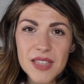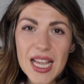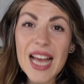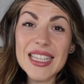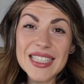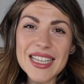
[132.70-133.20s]

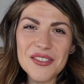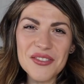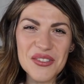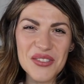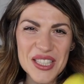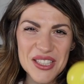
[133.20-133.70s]
at the end of the
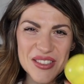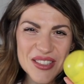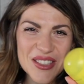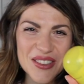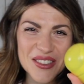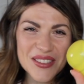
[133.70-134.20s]
video,
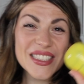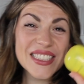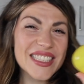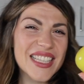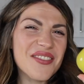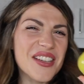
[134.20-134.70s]
so
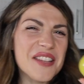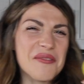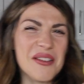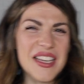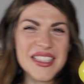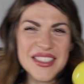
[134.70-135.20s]
stay with
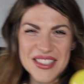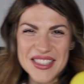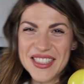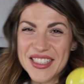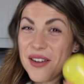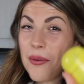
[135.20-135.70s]
me to
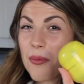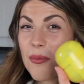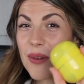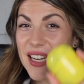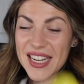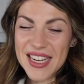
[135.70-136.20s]
see what it